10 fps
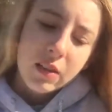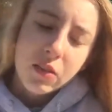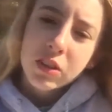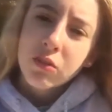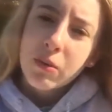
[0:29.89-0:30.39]
I'm
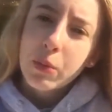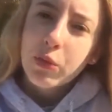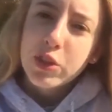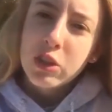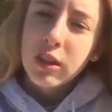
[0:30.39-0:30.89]
not going to ramble
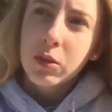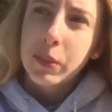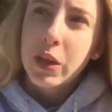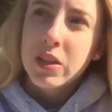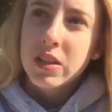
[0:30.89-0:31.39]
for too
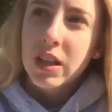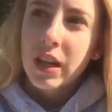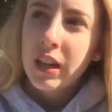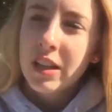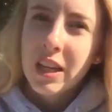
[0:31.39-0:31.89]
long because
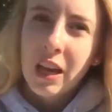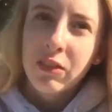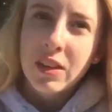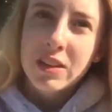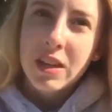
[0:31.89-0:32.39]
I literally
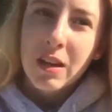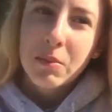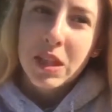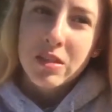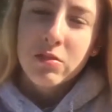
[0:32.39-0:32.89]
have like
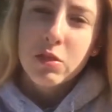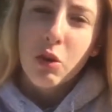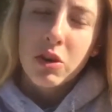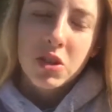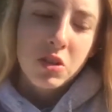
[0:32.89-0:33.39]
10 minutes of
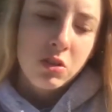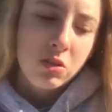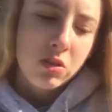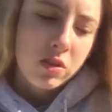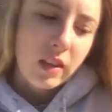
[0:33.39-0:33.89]
storage
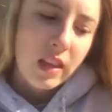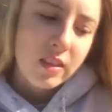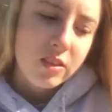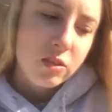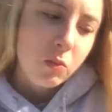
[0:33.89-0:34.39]
to get
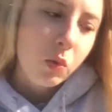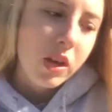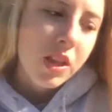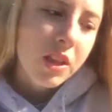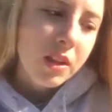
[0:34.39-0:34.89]
this done with.